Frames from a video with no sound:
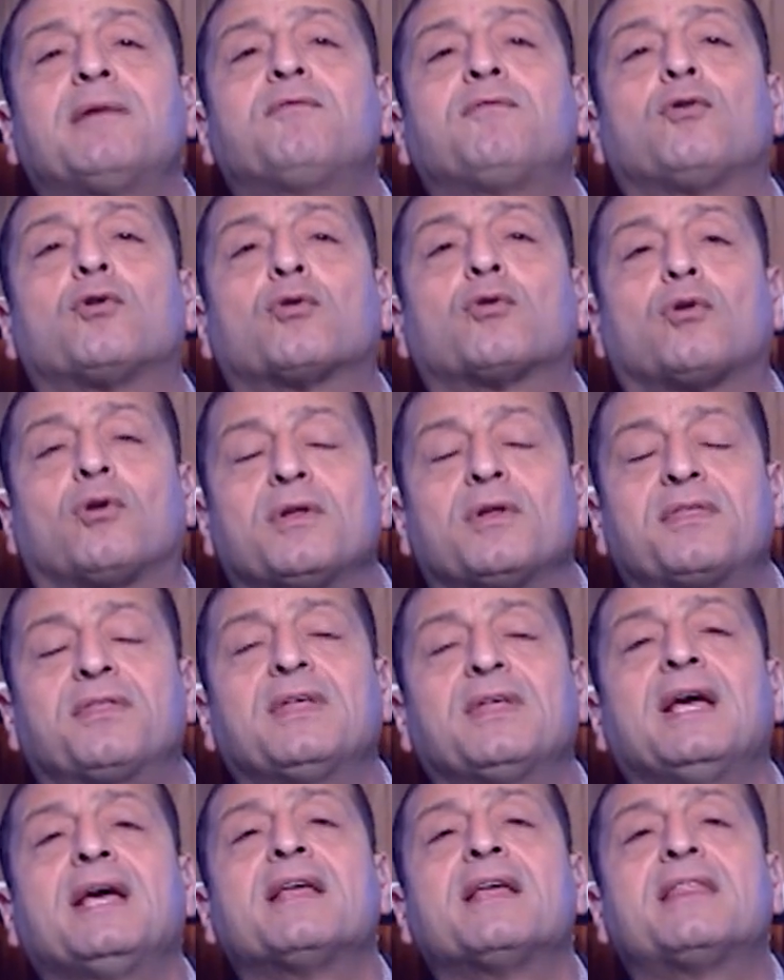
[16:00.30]
for growth,
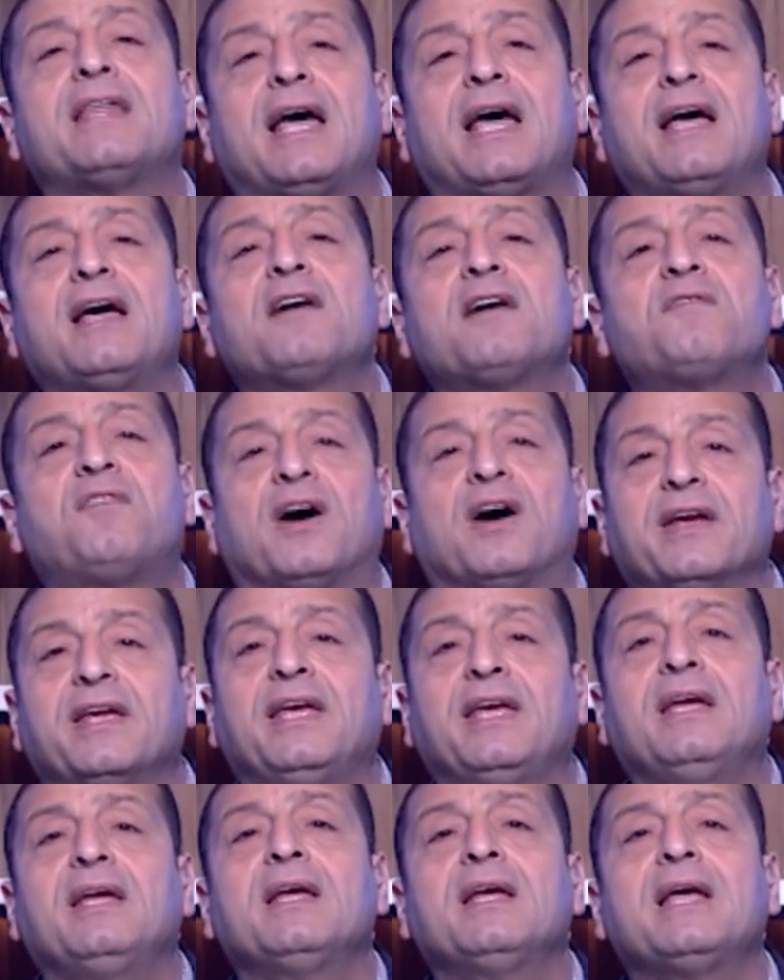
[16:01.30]
the
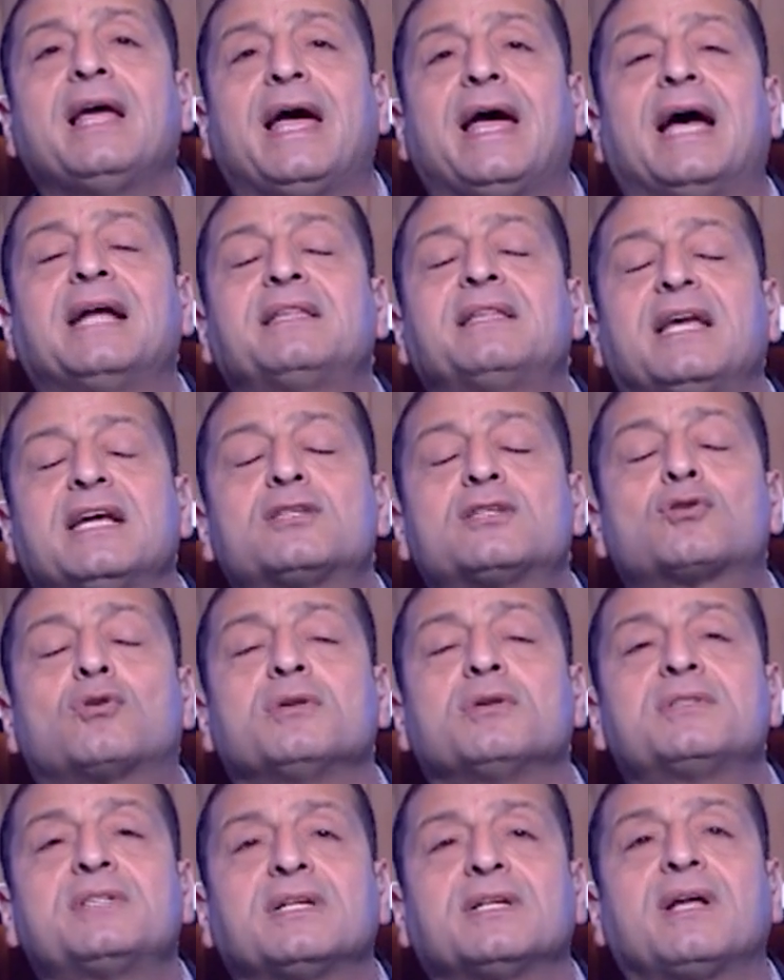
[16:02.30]
fungi, and it's
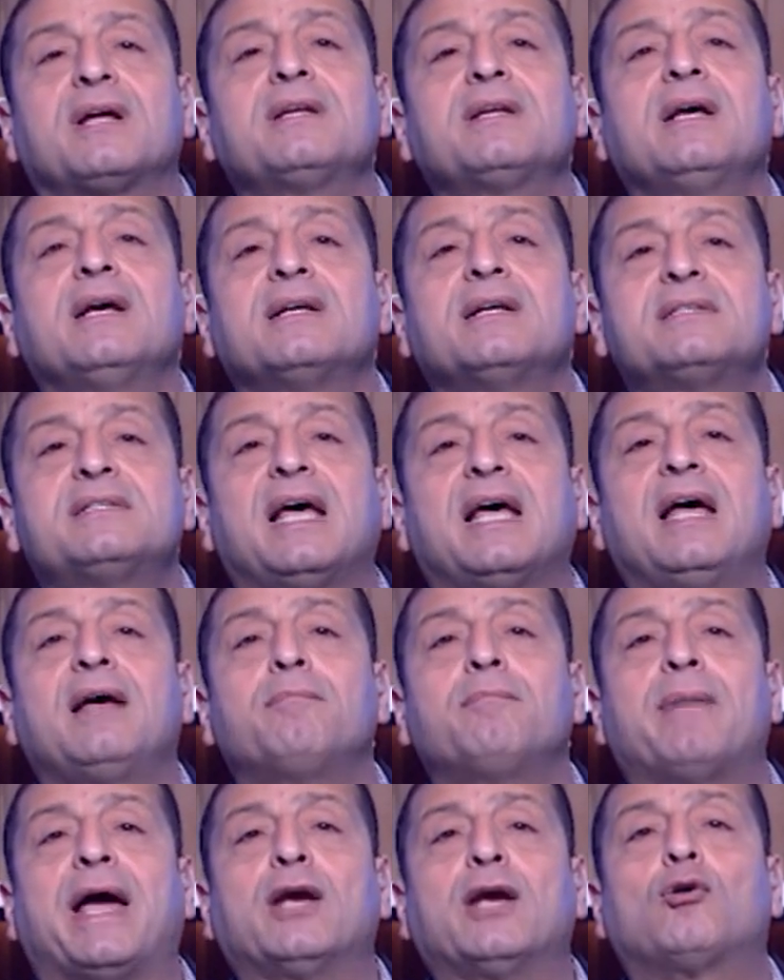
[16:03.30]
considered the
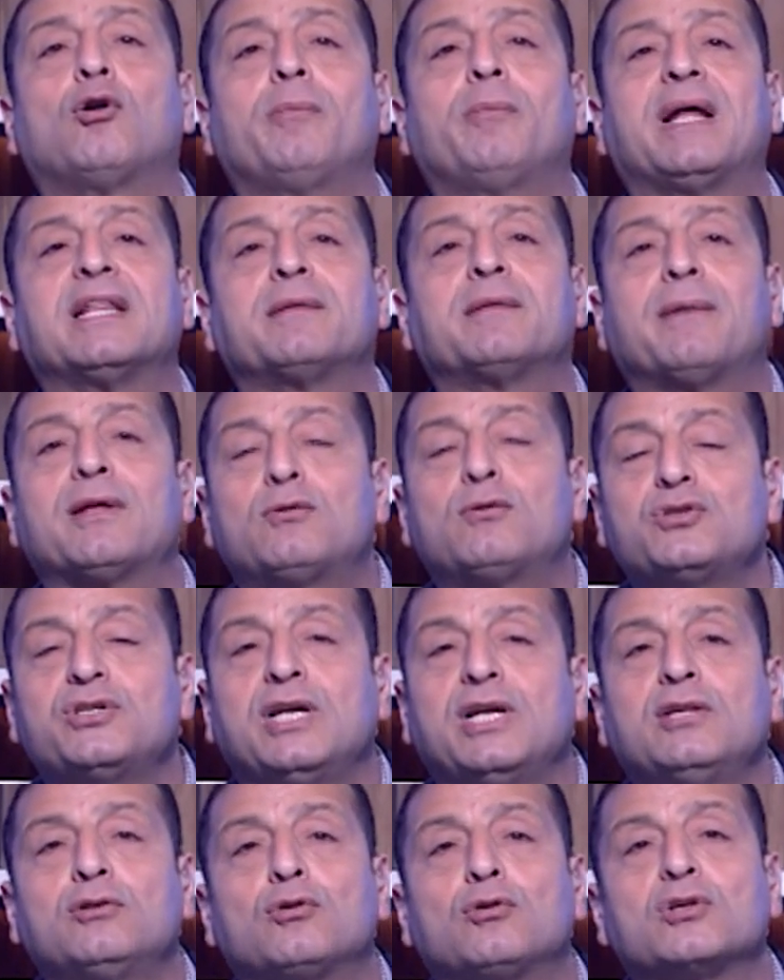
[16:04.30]
microbe and the
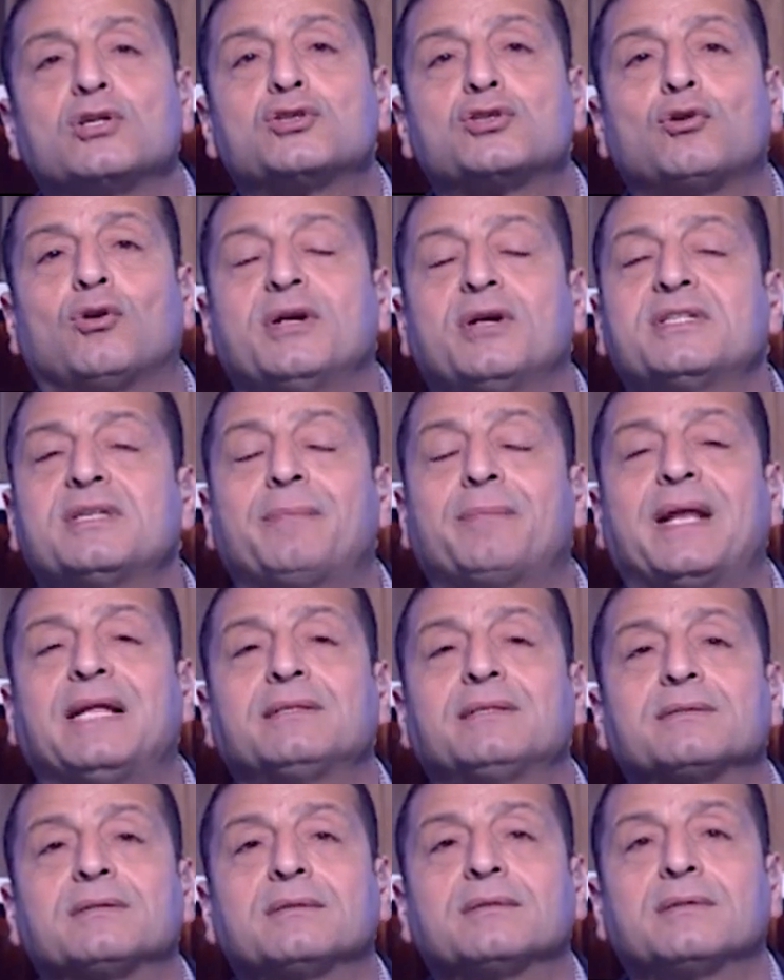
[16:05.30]
pathogen to destroy the
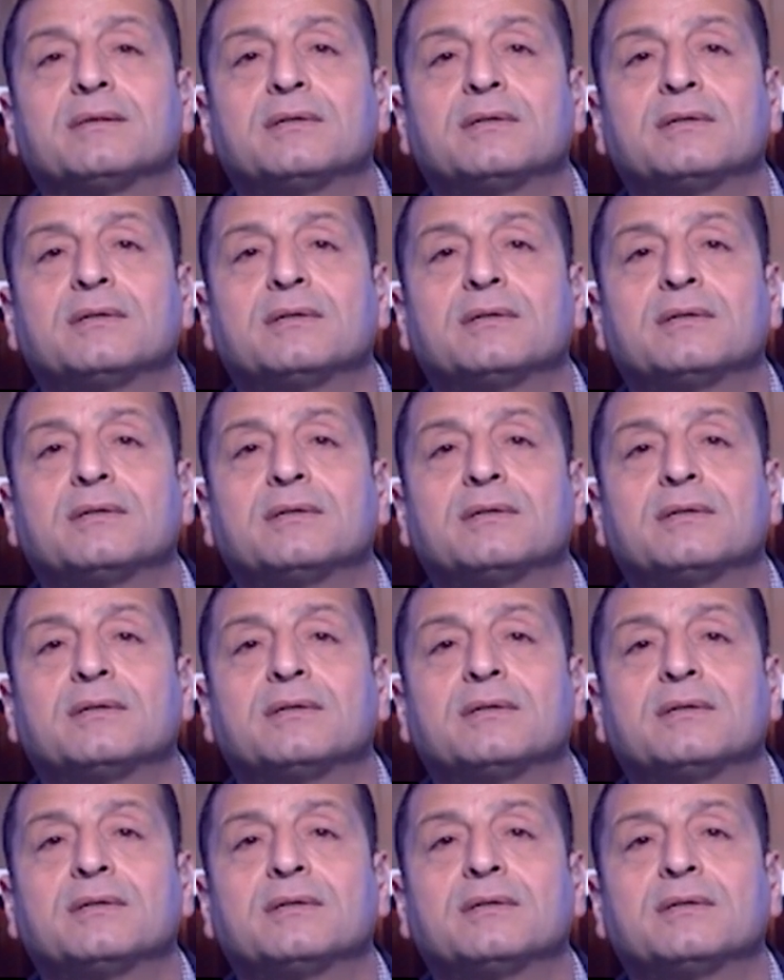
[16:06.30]
plant.